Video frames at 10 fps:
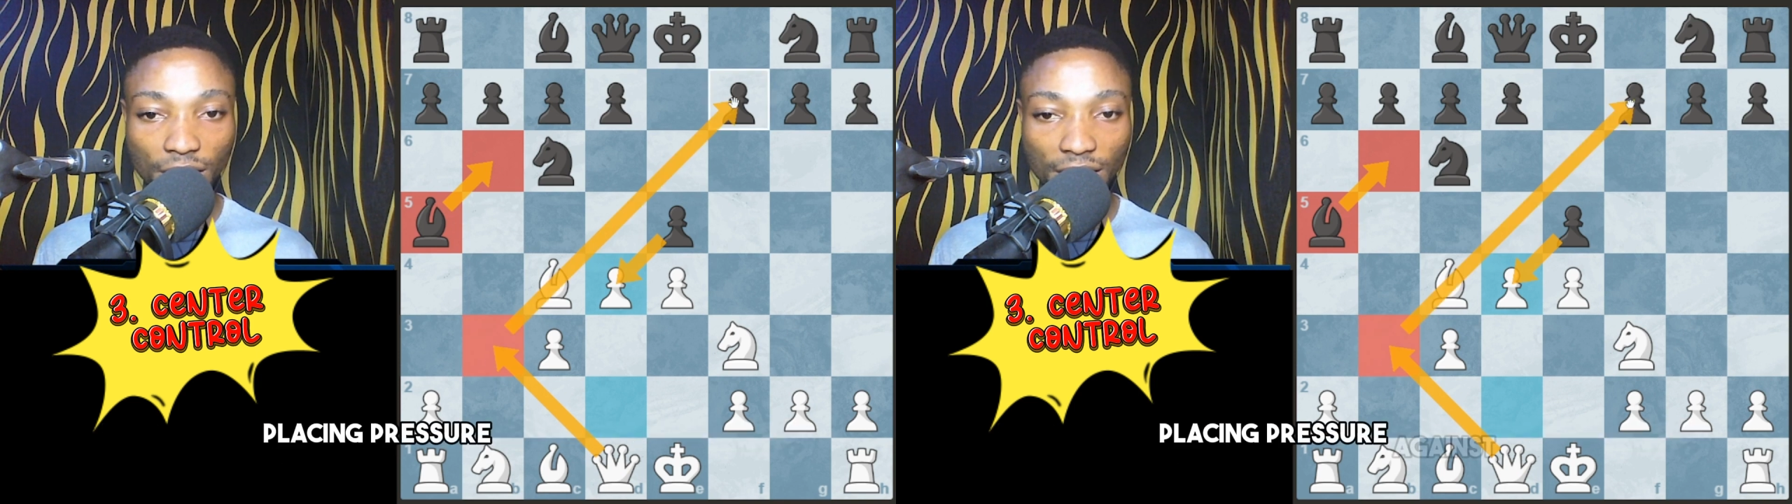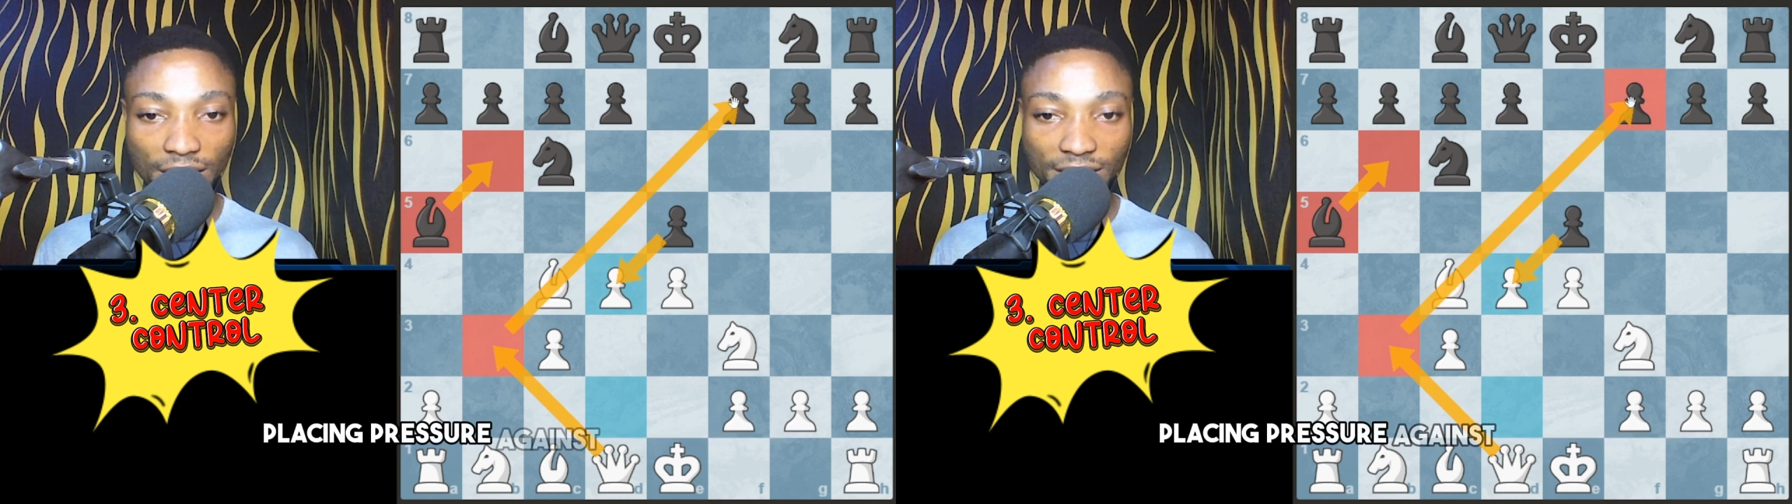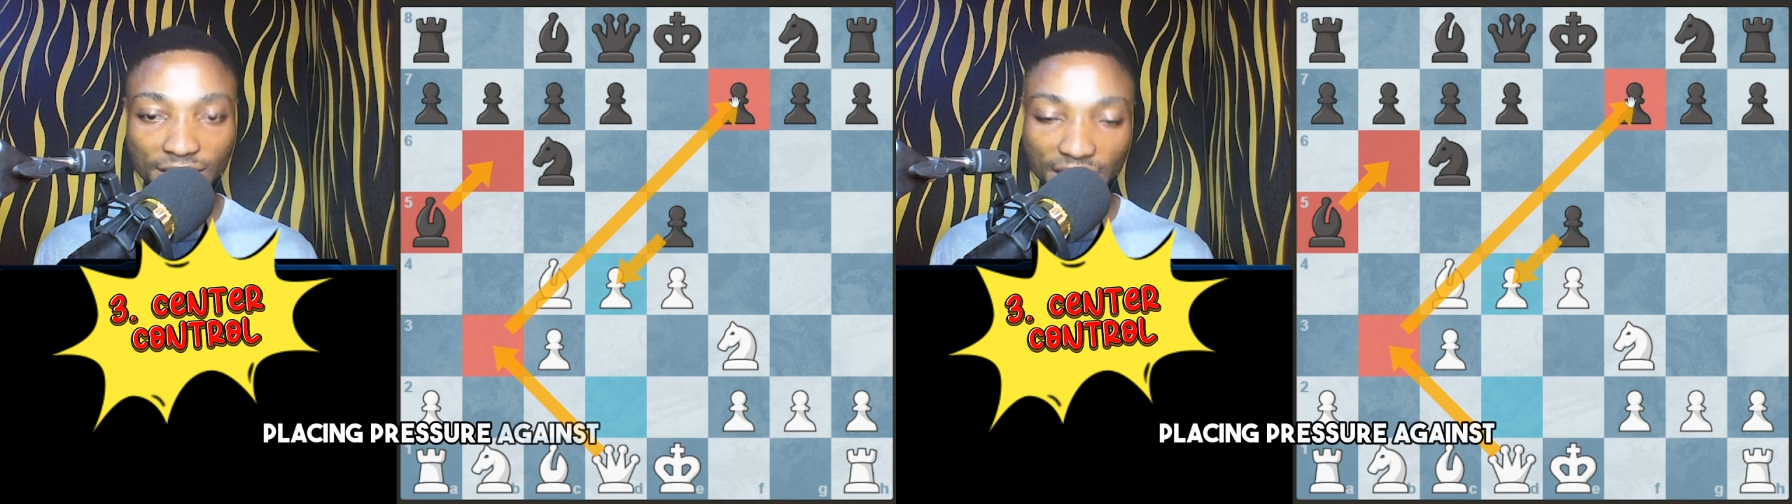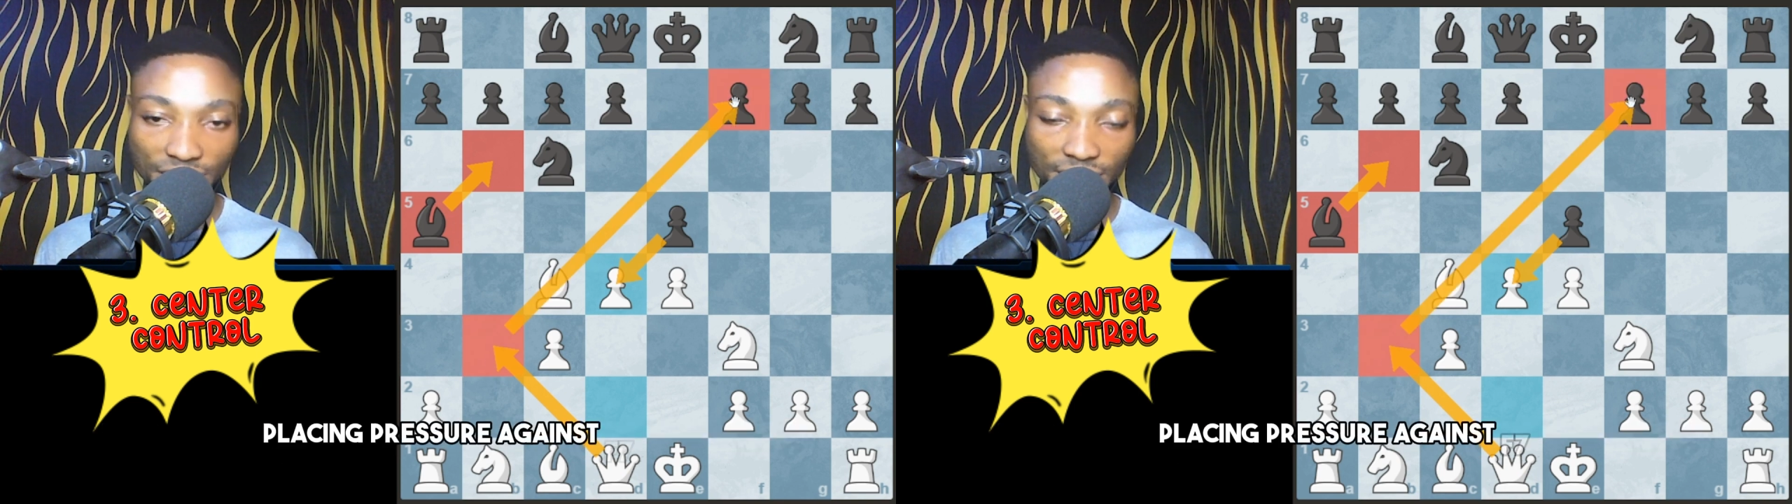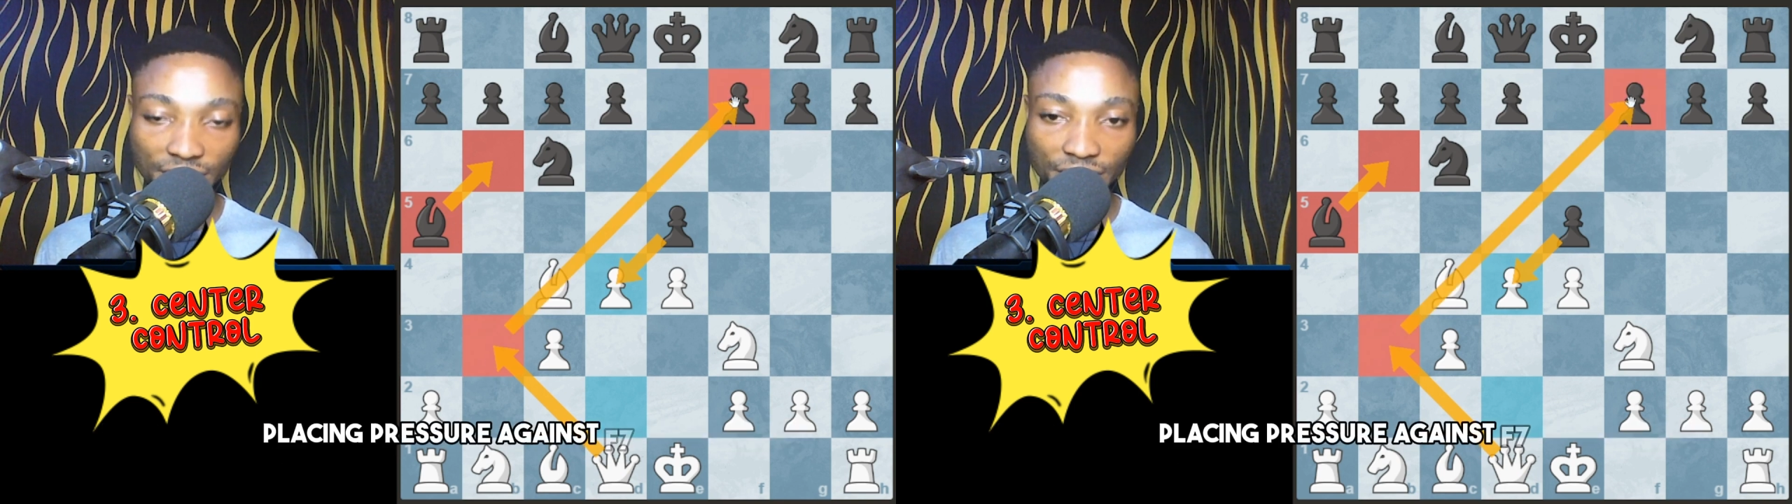against
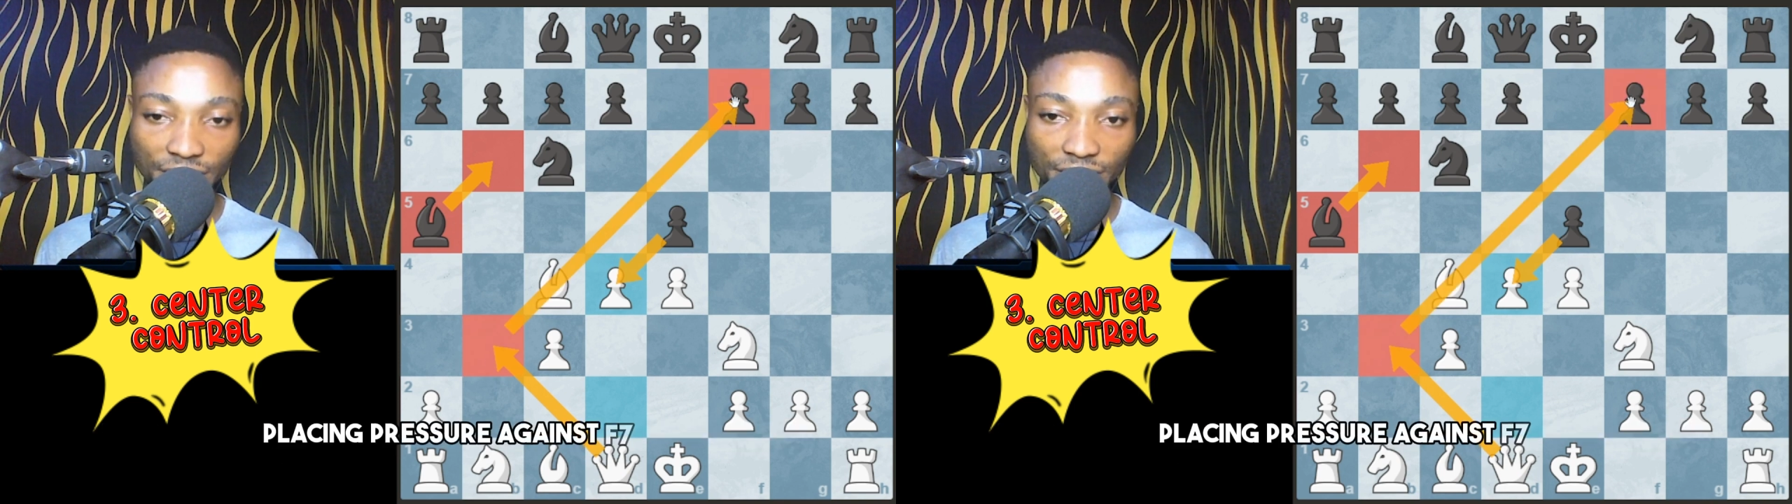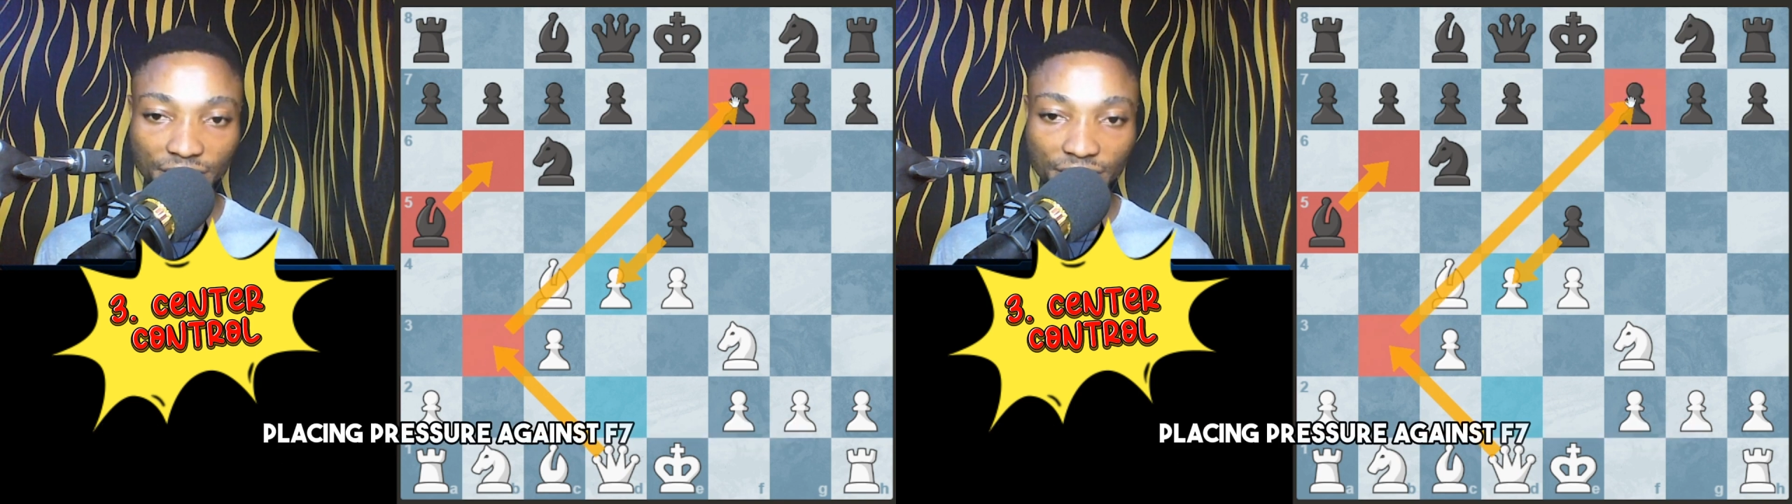f7.